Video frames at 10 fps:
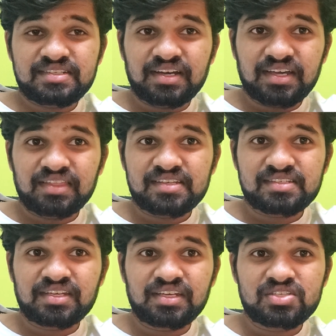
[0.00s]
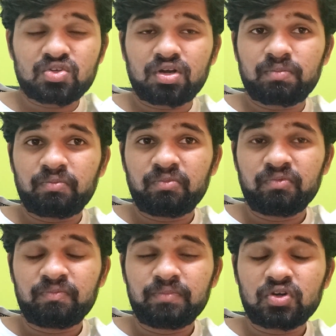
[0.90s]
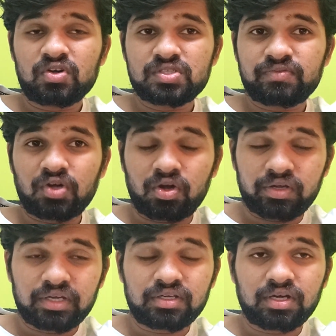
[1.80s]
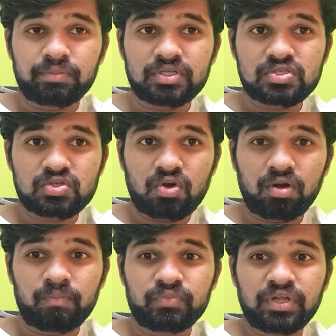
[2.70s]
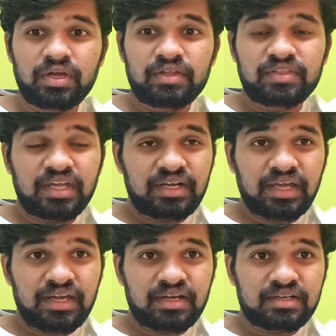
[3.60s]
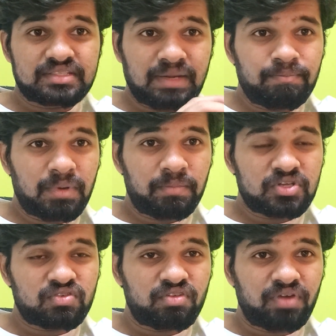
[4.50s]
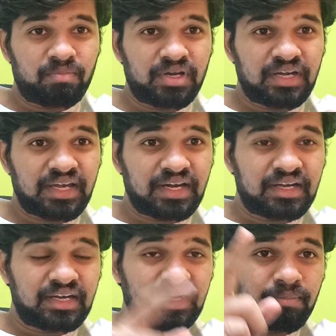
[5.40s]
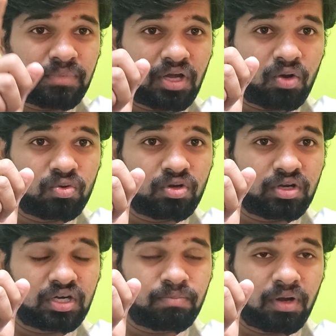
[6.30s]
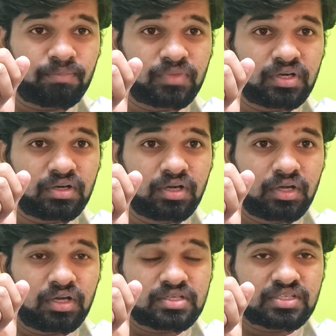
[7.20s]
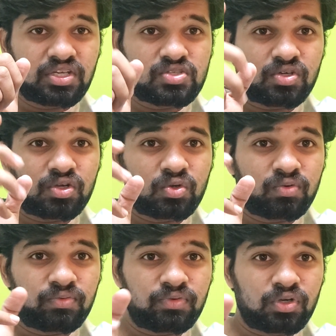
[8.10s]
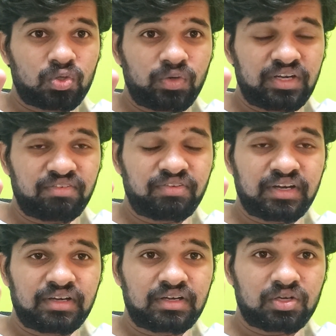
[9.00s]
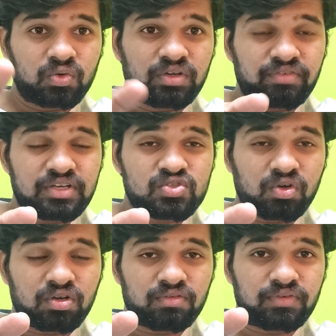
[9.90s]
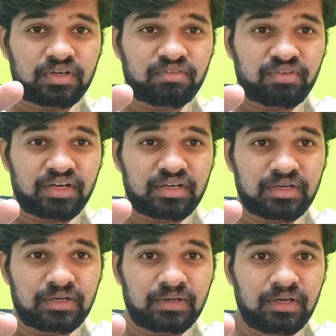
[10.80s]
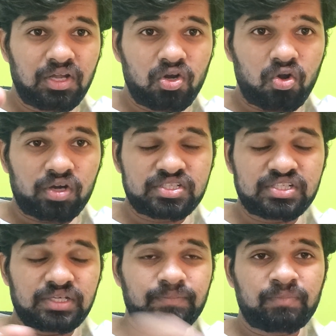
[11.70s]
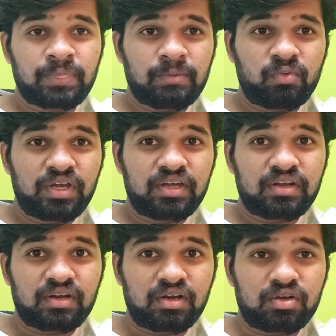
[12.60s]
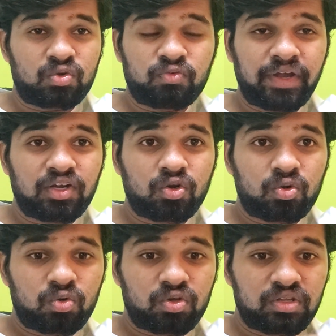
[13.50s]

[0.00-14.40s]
stuck in the ski resort because of the incoming storm, some members of the family take a trip up the ski resort to a different sort of a different lodging, where to find out